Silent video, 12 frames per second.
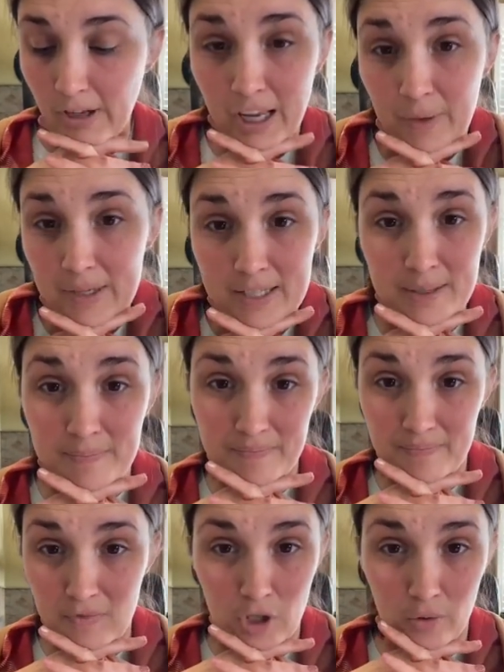anyways,
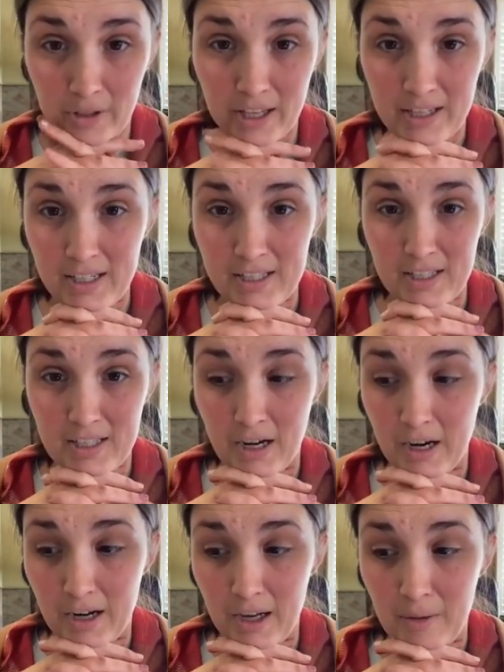totally
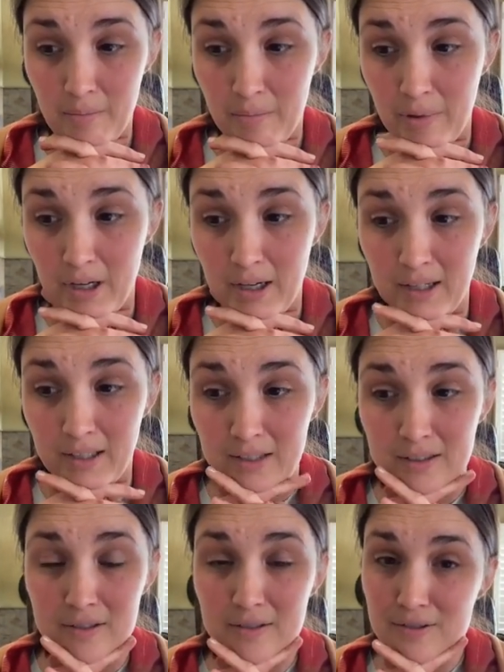unnecessary, but
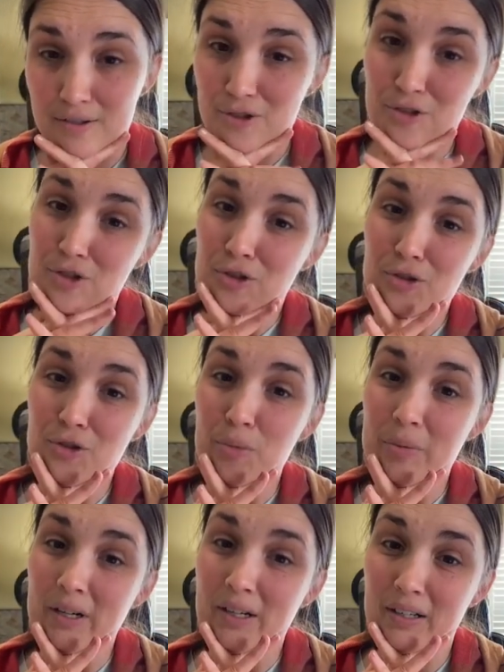
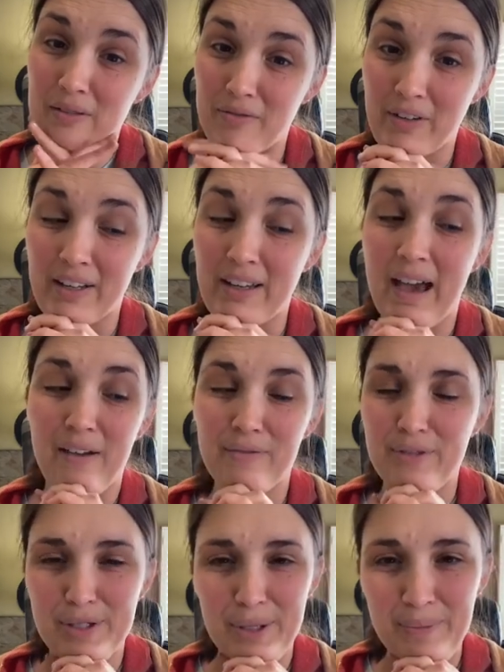super fun to
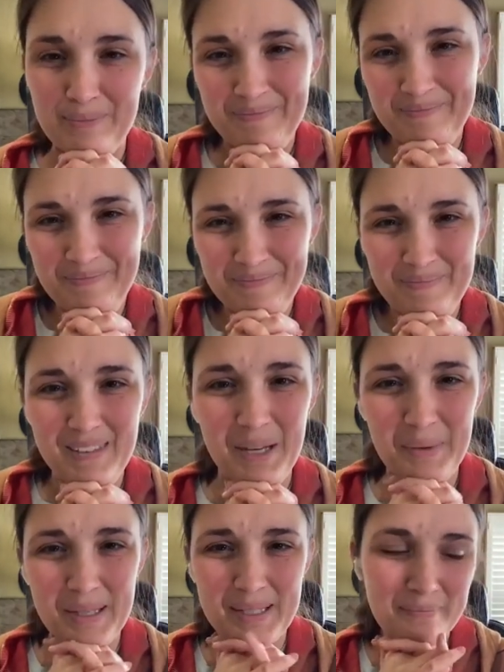have. So
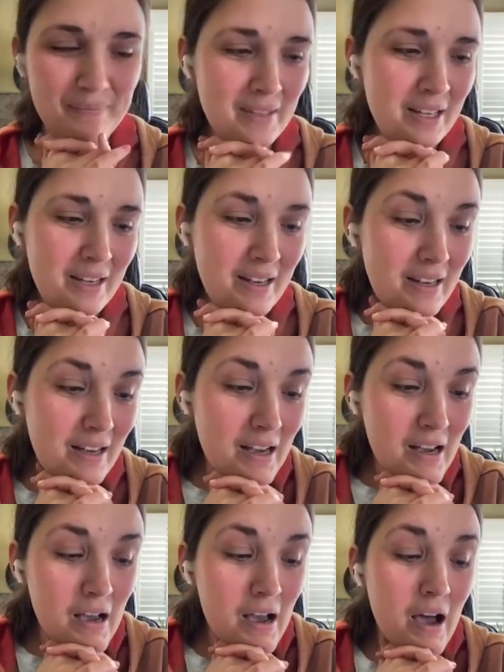anyways,
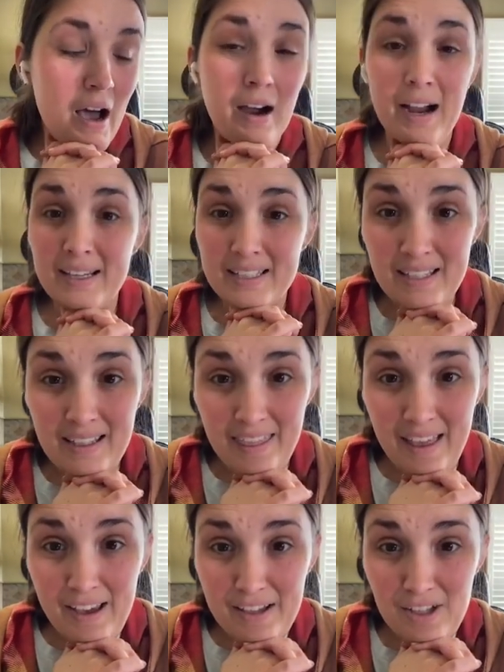all right,
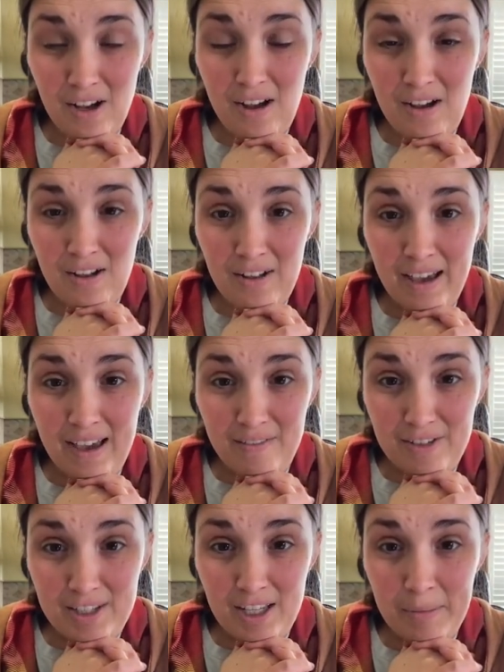that is all I
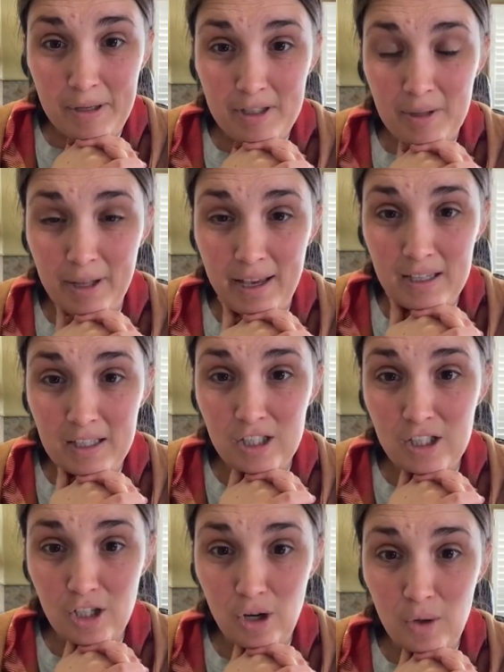have to say about supplies.
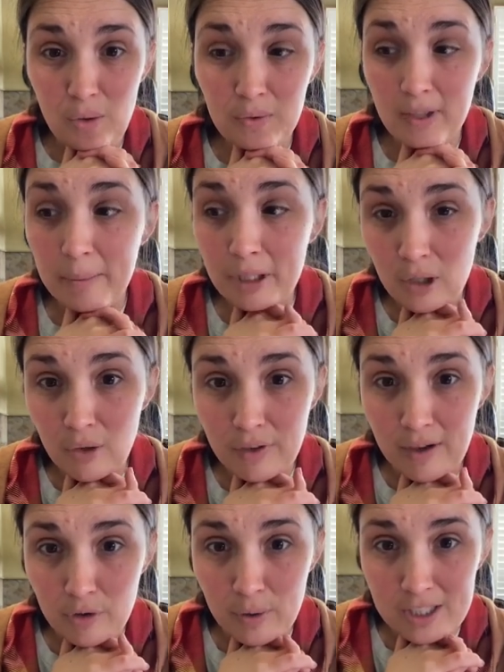So let me know if
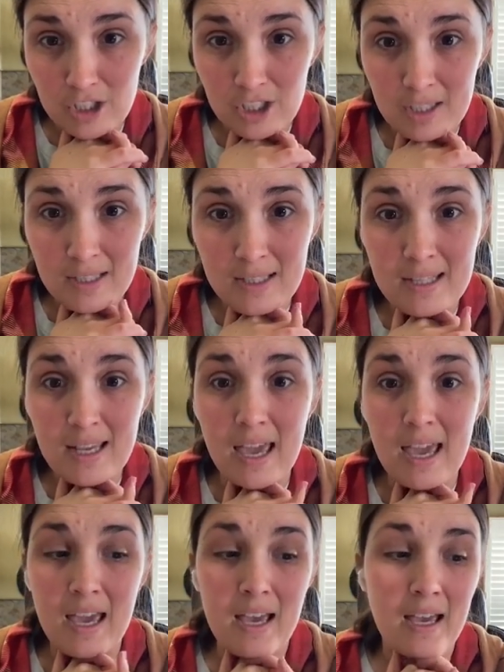you have questions
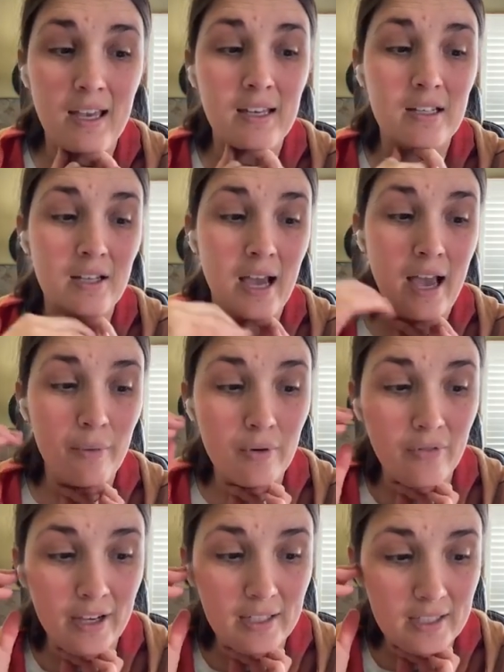and I will
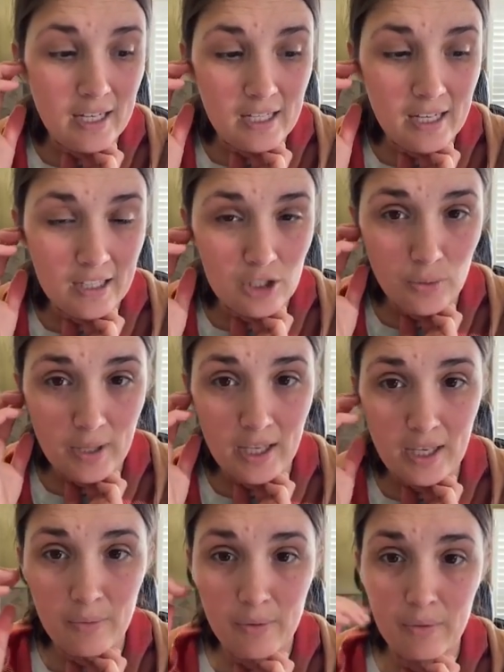find a day next
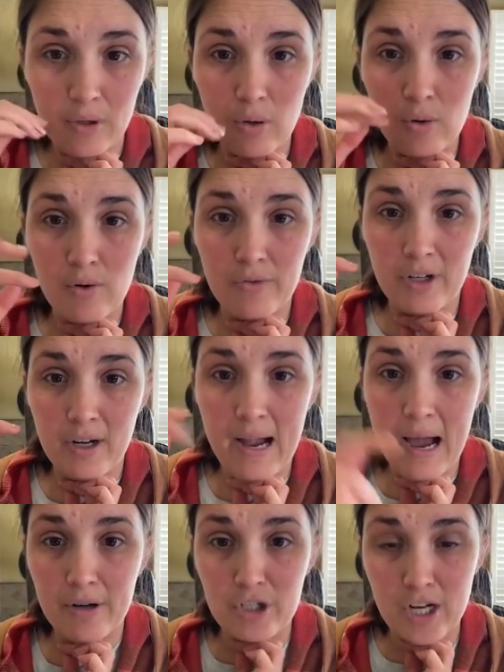week and we will go over
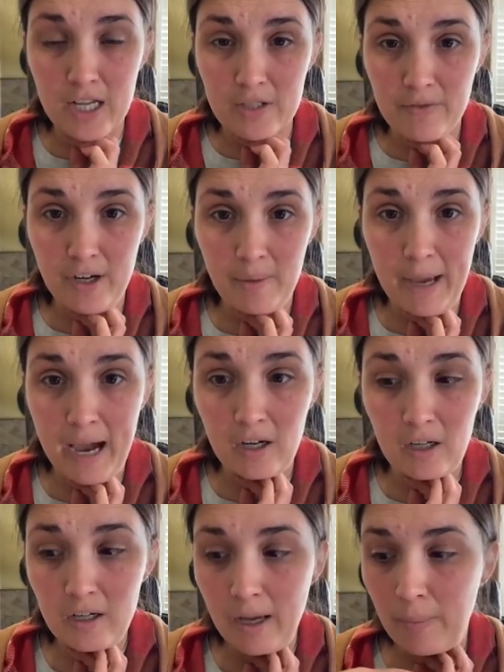how to transfer your
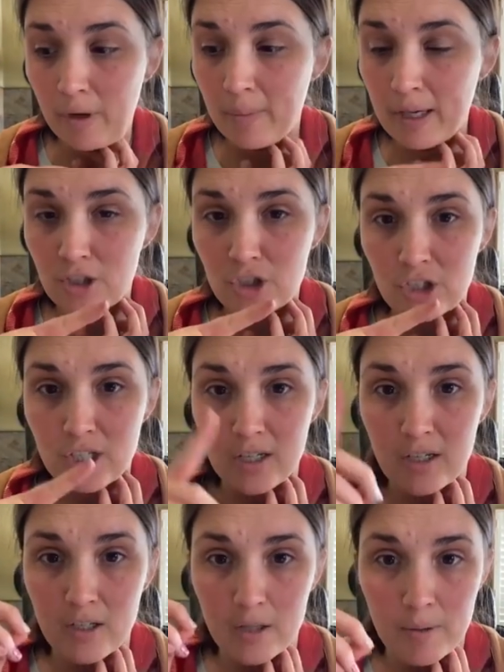pattern. I want to make
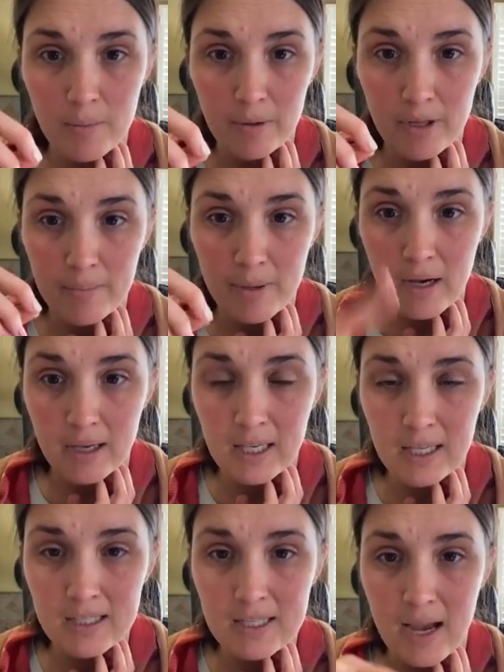sure that the people that bought
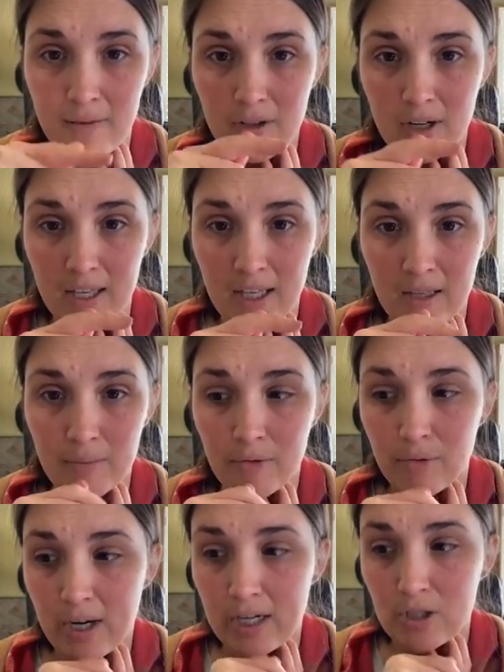kits have their kit
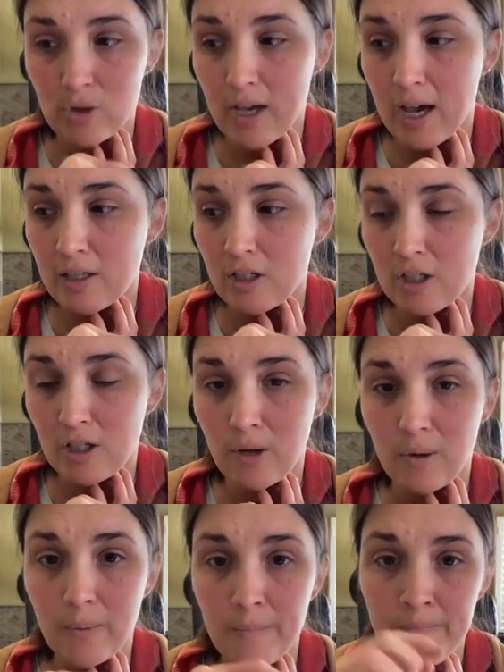before I do that.
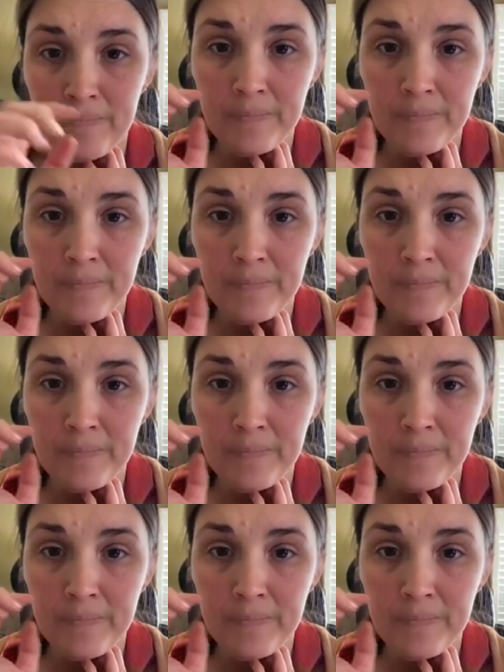So